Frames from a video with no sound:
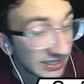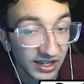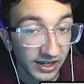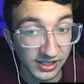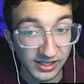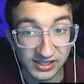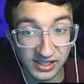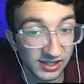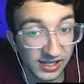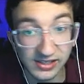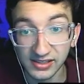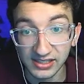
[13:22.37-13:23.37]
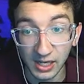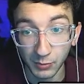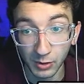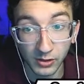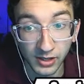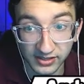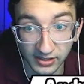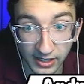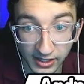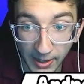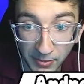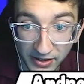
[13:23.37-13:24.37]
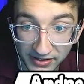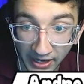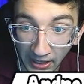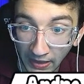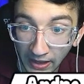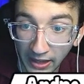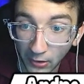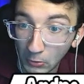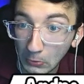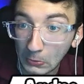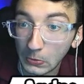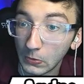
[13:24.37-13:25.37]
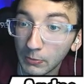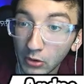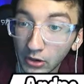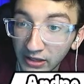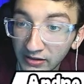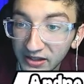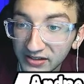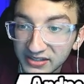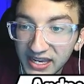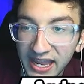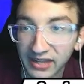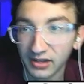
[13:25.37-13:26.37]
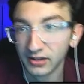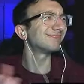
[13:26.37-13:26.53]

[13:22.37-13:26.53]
At least it's not a real Nuzlocke. I'm gonna die a lot. Oh boy. Big!